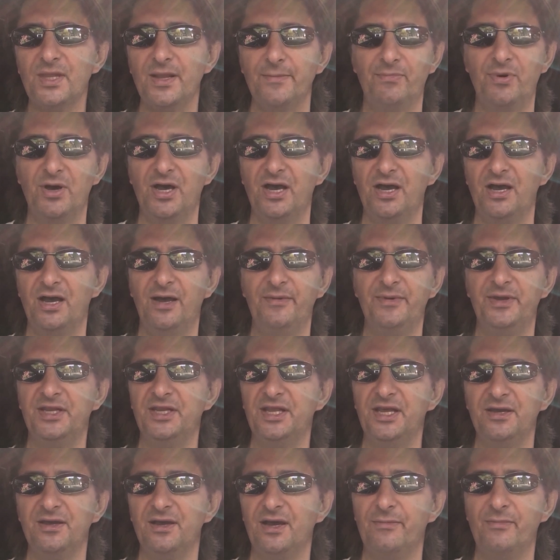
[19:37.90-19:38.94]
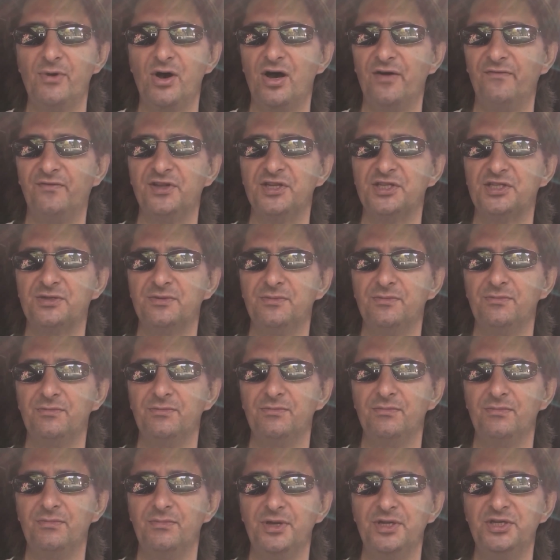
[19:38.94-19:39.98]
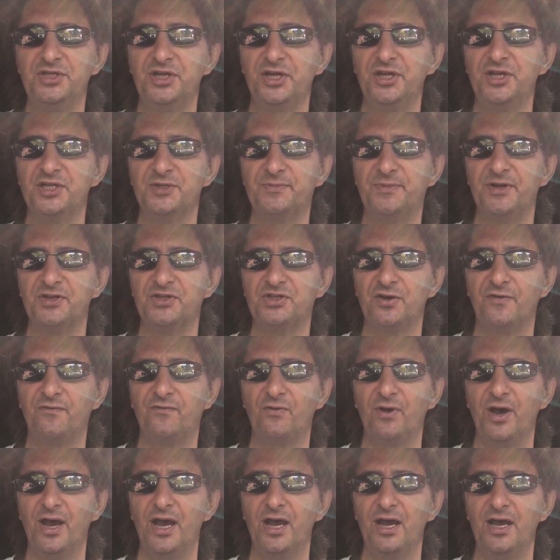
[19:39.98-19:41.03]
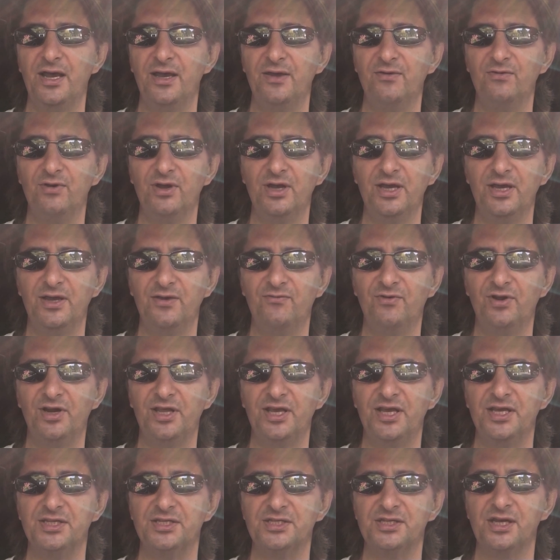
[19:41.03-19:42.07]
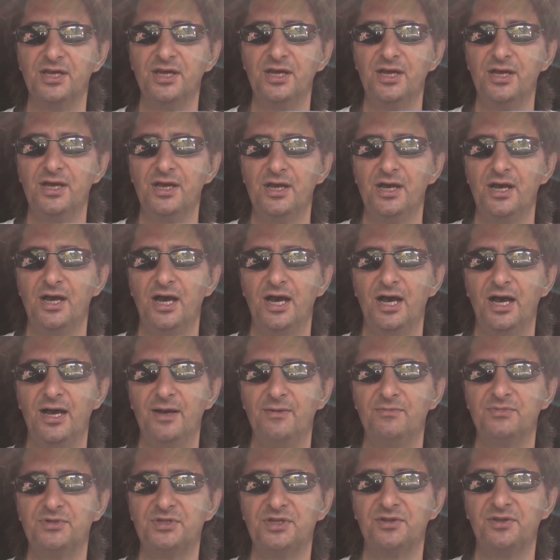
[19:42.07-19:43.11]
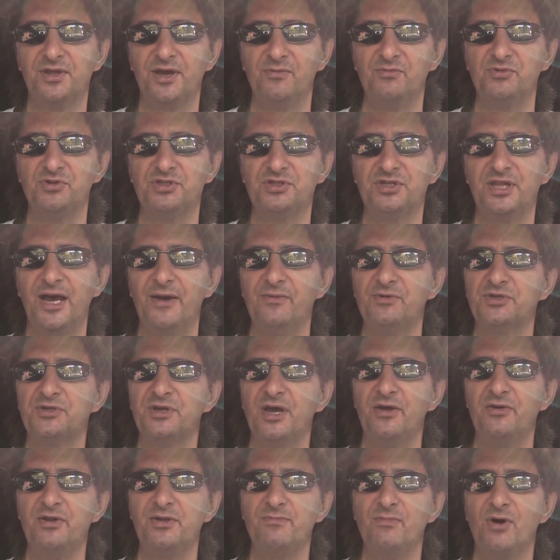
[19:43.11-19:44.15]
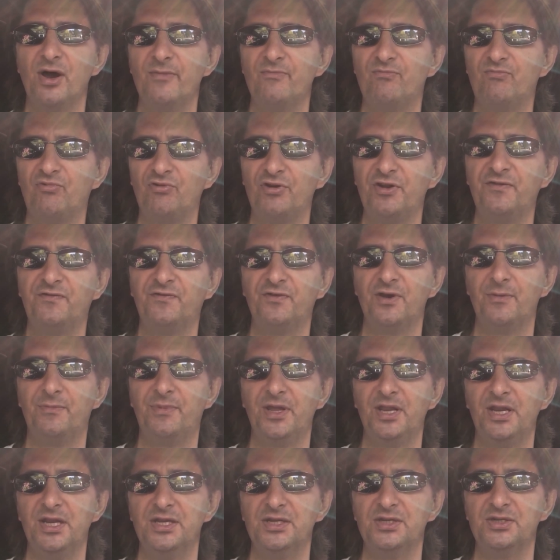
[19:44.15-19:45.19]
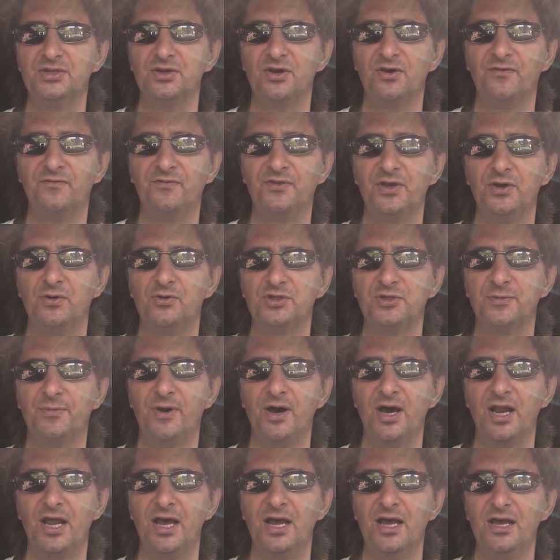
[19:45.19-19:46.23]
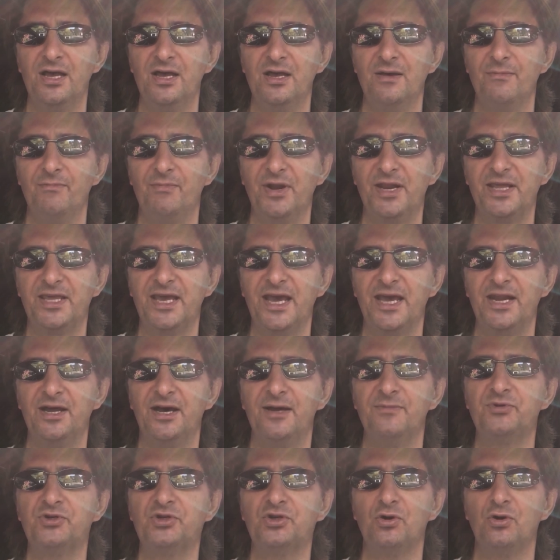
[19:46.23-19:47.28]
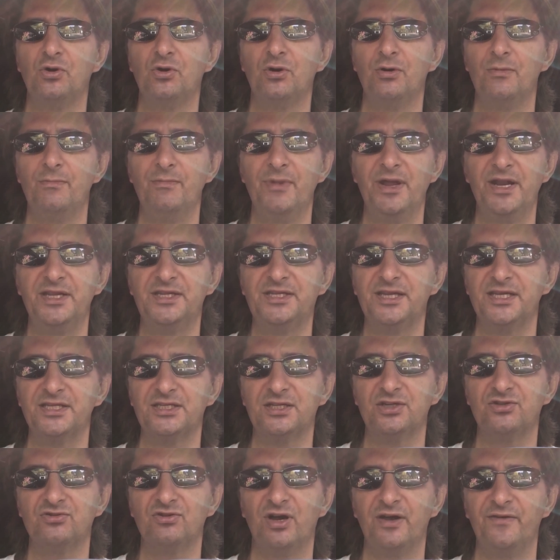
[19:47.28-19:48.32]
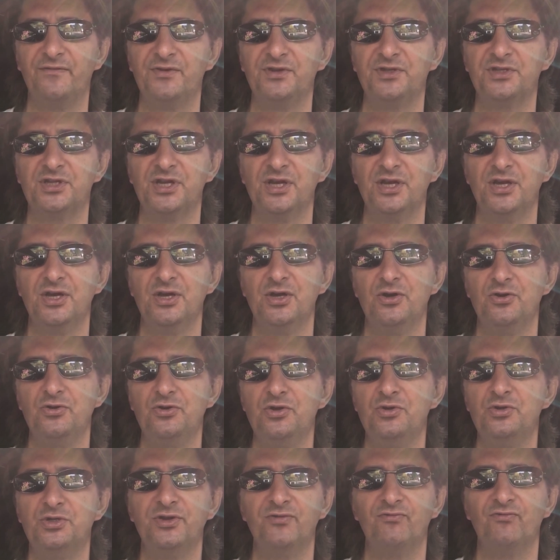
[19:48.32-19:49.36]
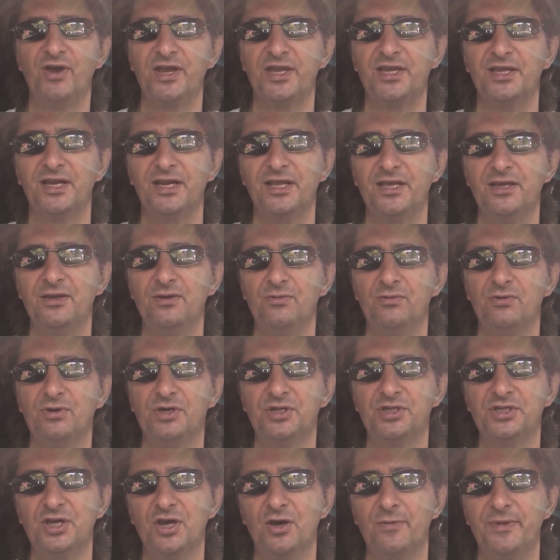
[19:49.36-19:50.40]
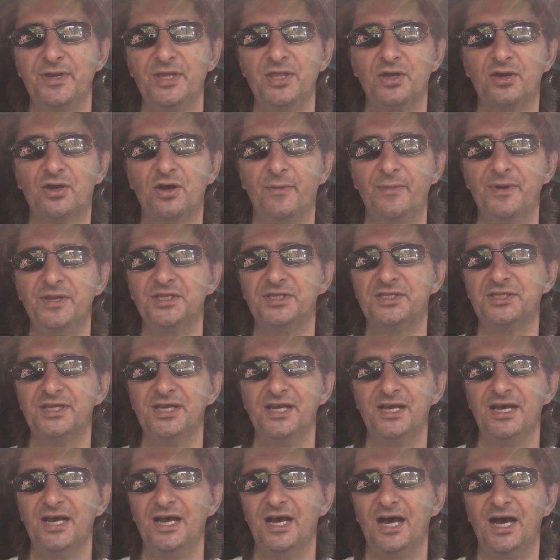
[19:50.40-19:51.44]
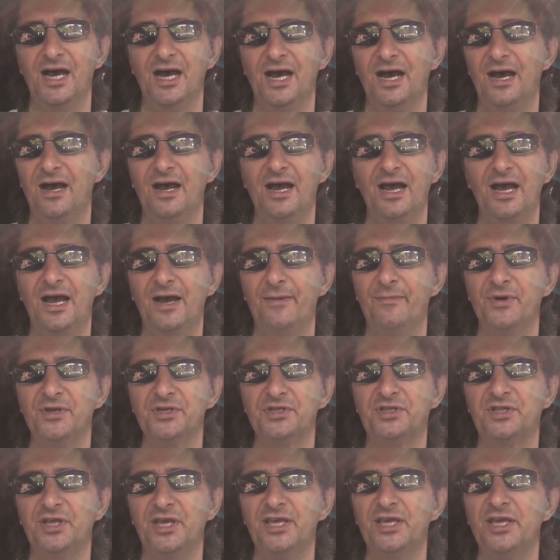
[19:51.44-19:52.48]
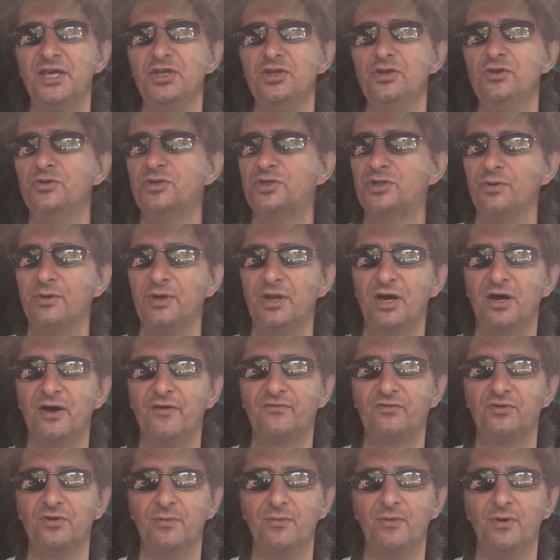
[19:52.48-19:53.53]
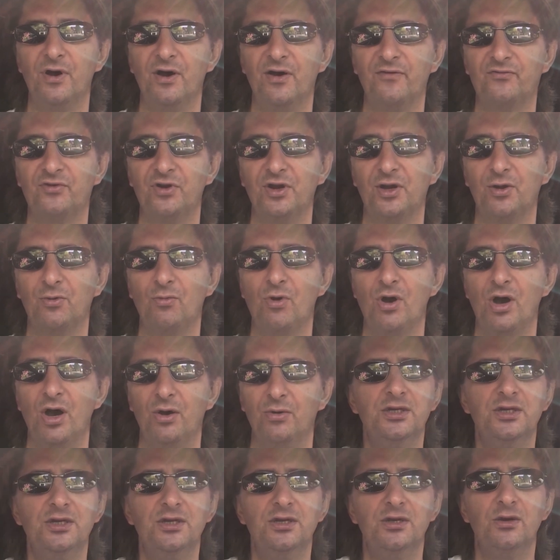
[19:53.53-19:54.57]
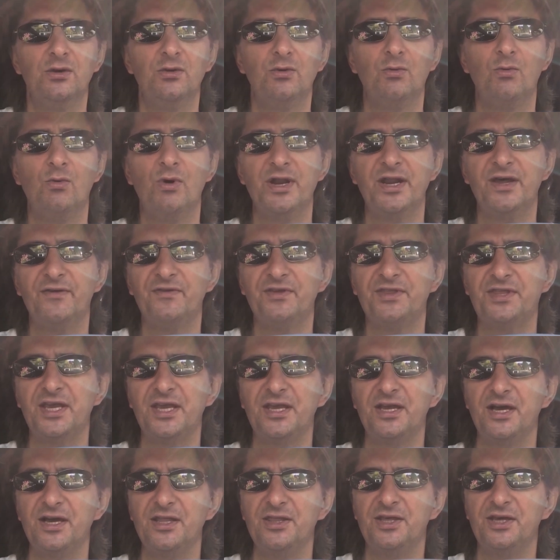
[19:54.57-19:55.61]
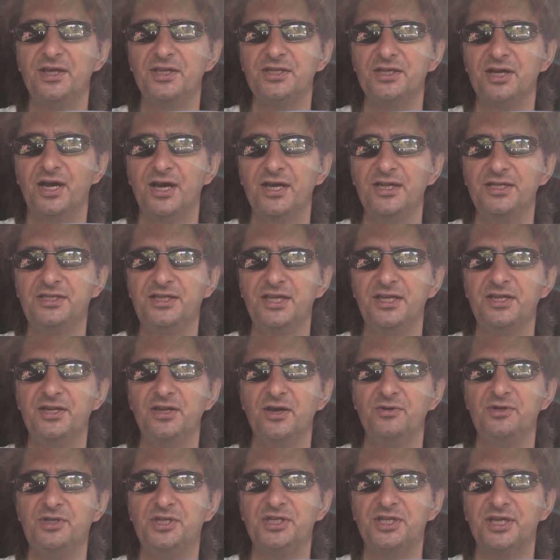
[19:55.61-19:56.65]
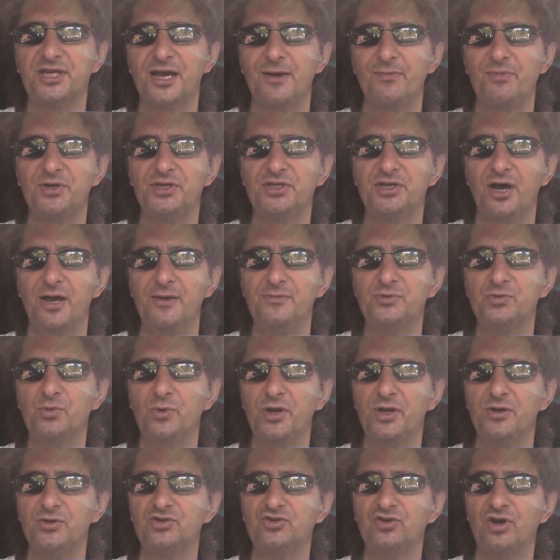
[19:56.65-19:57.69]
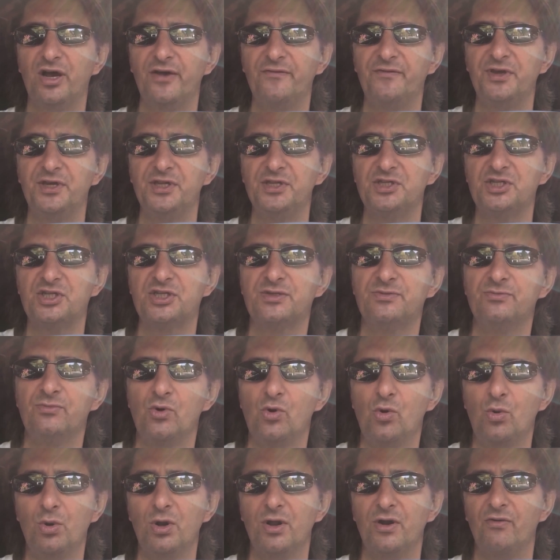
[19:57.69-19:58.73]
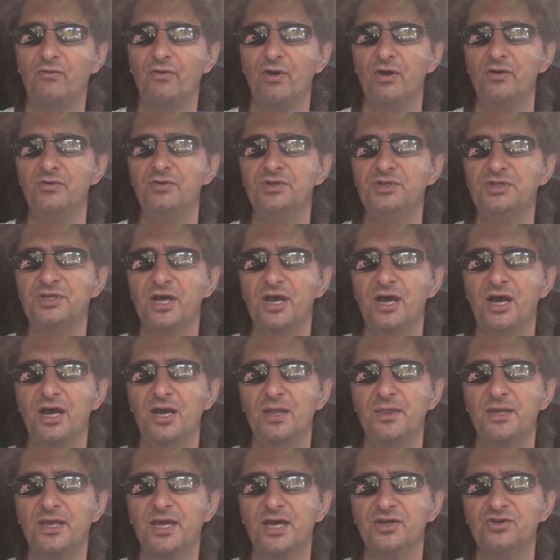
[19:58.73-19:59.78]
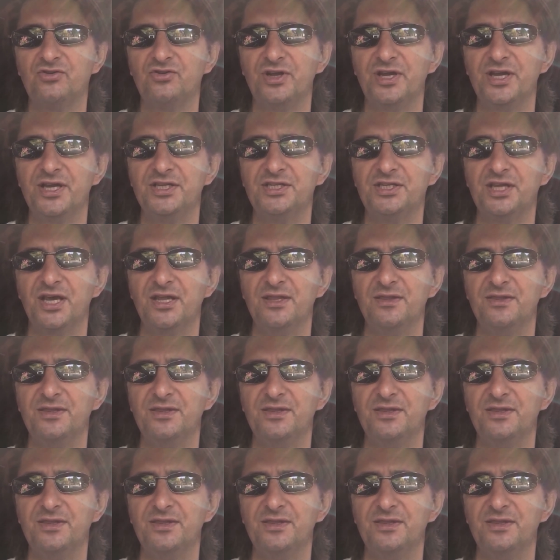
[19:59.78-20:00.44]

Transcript: but I mean a marvelous ingenious bit of software it, it really is um, so that was that was only my brief opinions of the autopilot. But again, I'm sure many Tesla drivers who use it regularly can tell me in the comments uh, how much they get used to it after after a little while. One other thing that I did notice a couple of times when I was driving in smaller roads uh, in the country is that